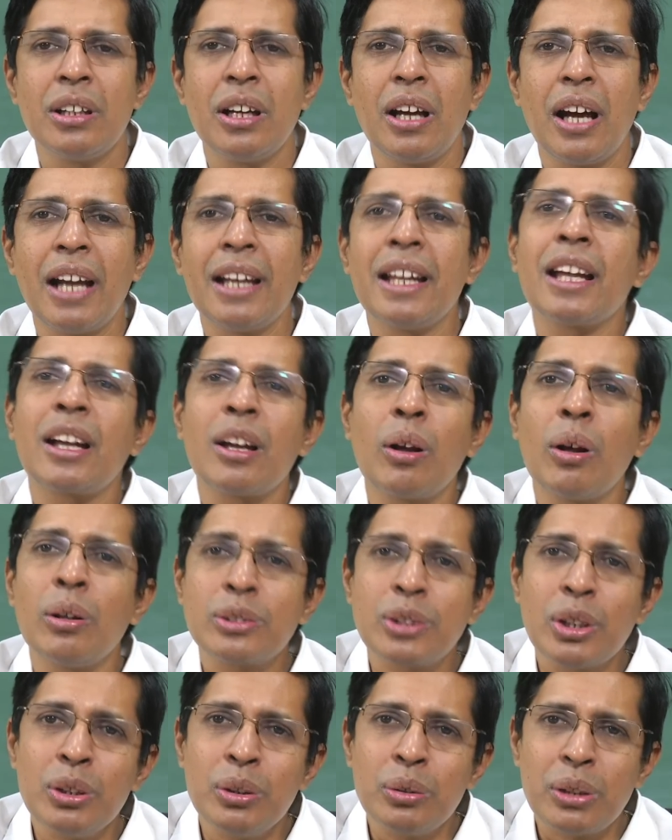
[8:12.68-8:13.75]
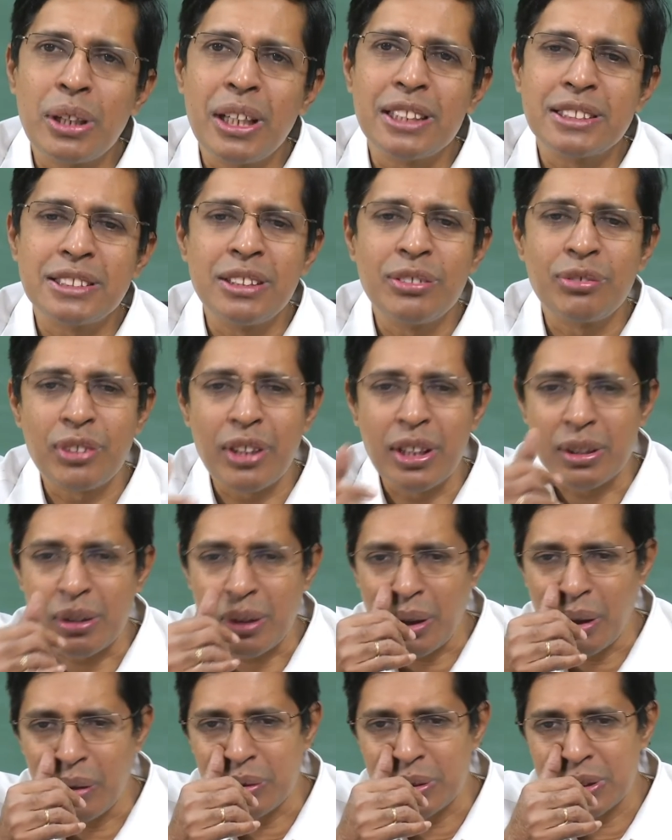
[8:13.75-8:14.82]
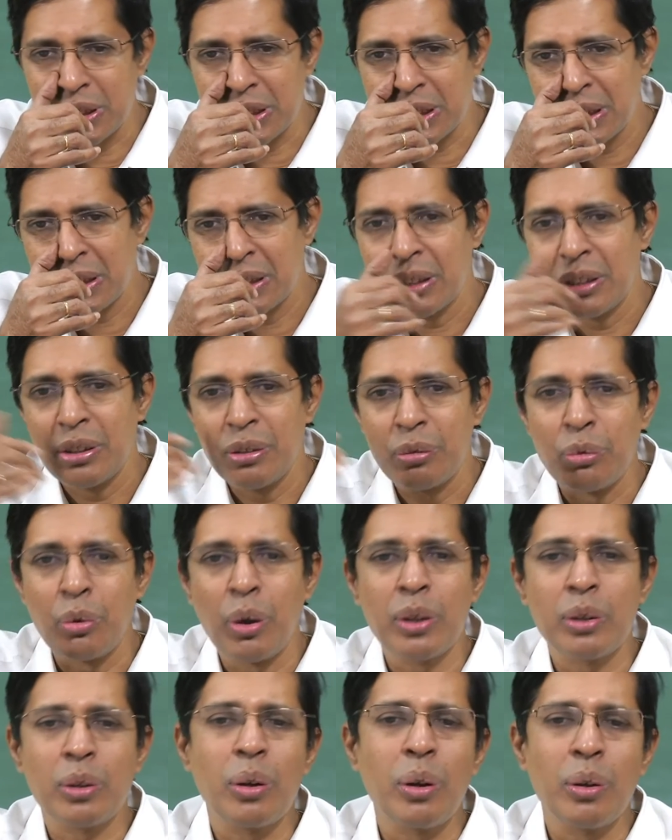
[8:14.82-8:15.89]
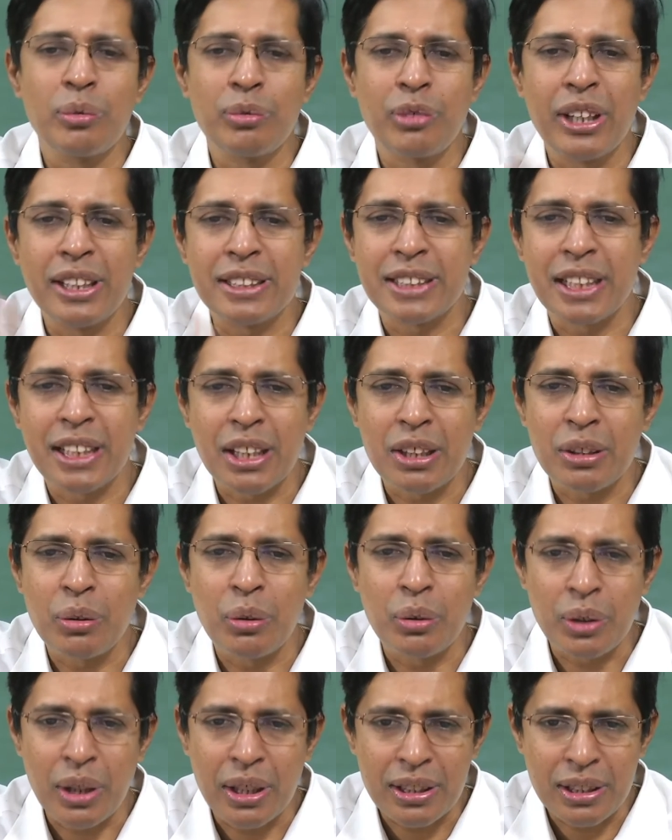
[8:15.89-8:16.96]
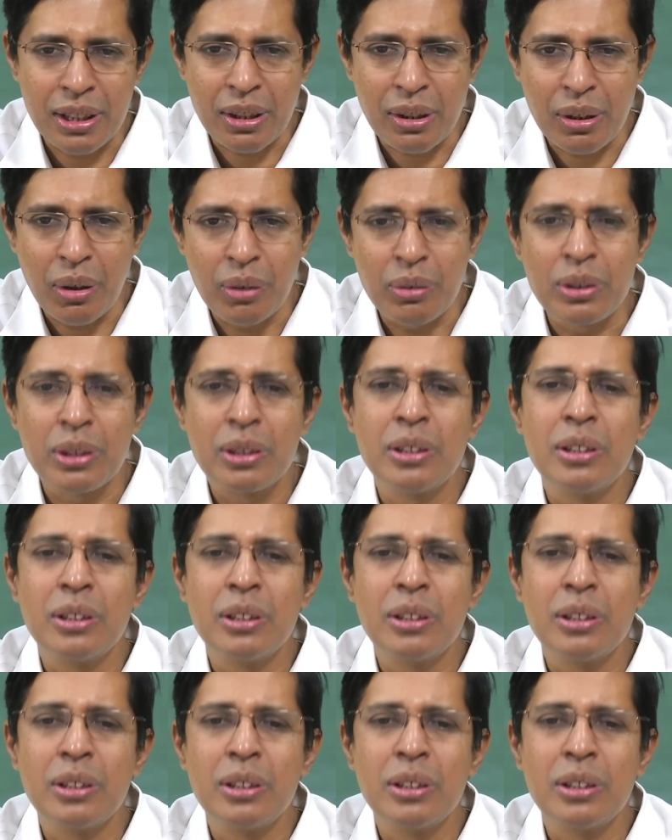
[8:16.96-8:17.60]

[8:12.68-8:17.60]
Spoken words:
and I can also utilize different clouds. If one cloud fails, I can go to another cloud,